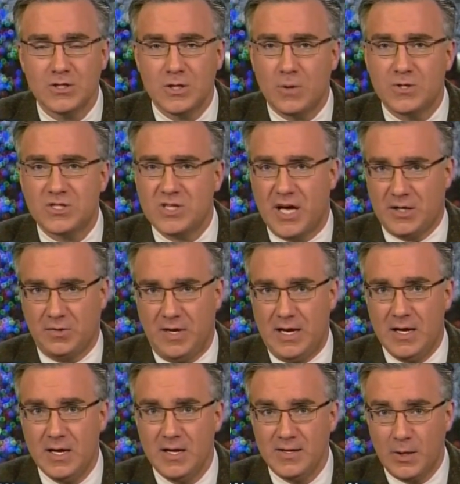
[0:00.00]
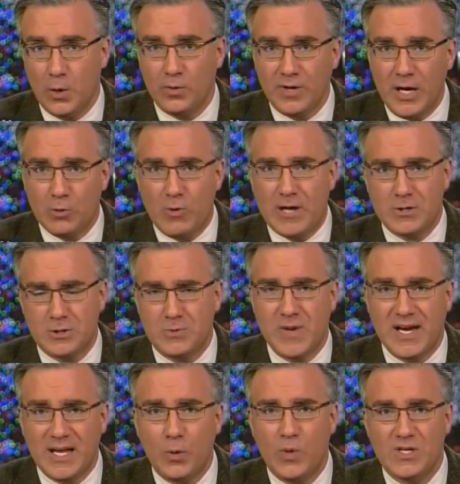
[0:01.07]
so subtly that only in
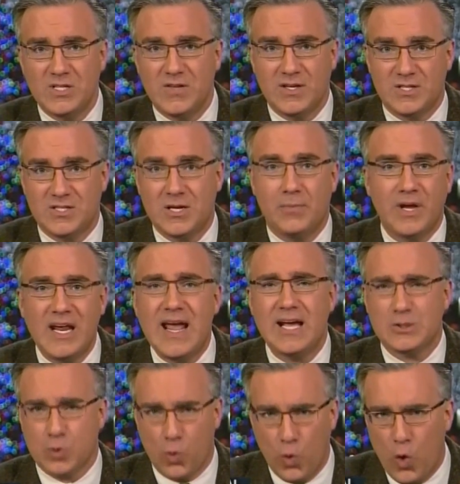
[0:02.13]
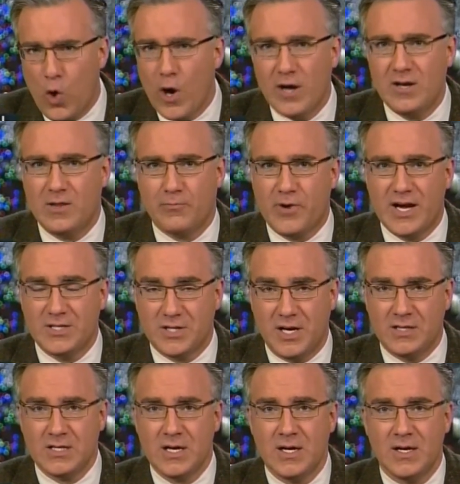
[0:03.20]
retrospect can we see that somebody has warned the
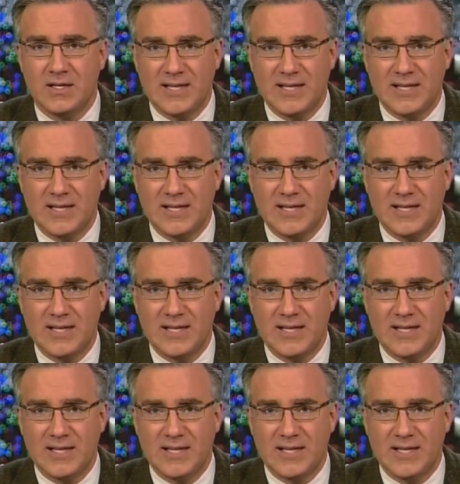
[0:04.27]
president,